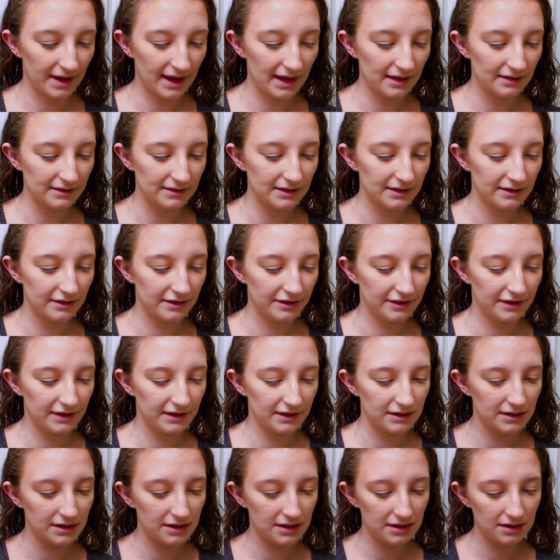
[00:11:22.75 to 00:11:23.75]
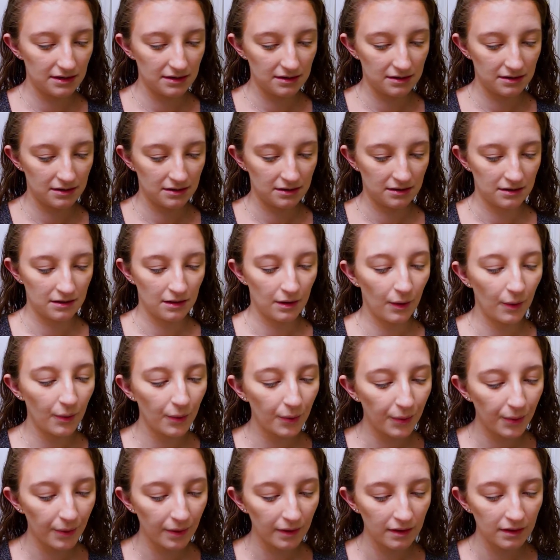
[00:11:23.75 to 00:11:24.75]
palette thingy.
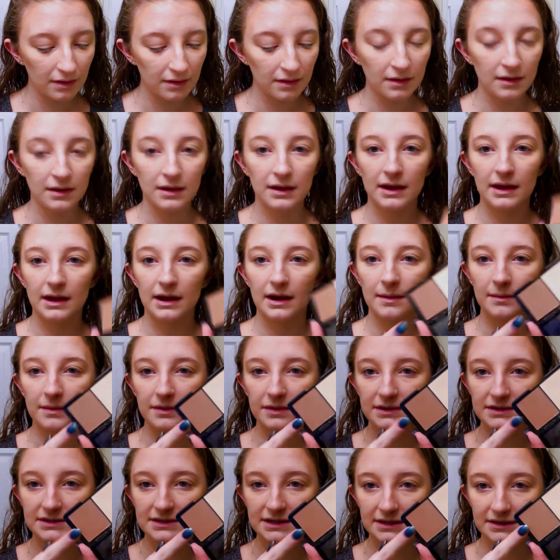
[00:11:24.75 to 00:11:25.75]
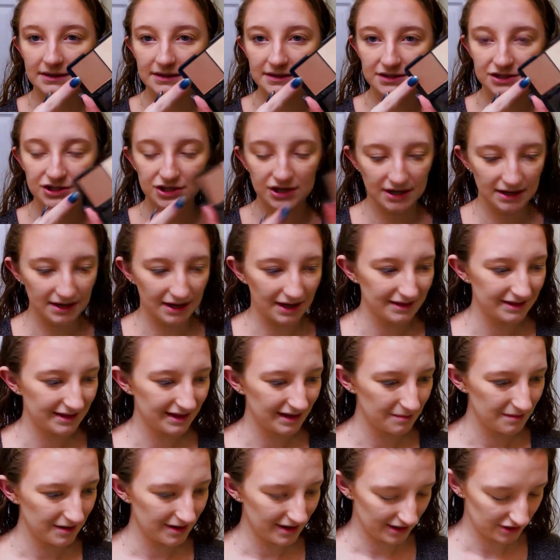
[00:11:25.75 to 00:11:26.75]
I'm gonna take this shade. I
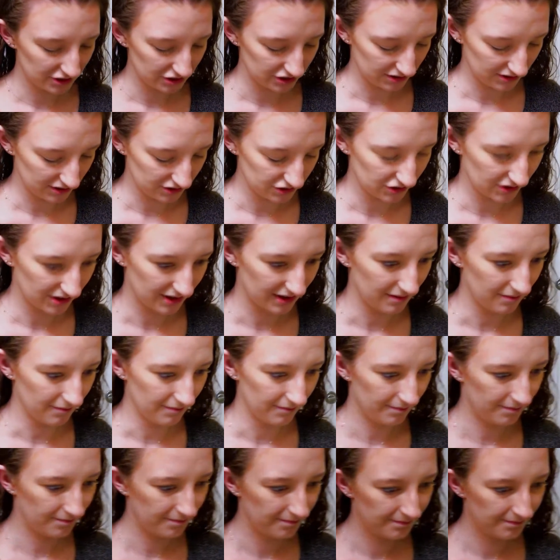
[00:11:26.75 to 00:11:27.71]
think I might actually try and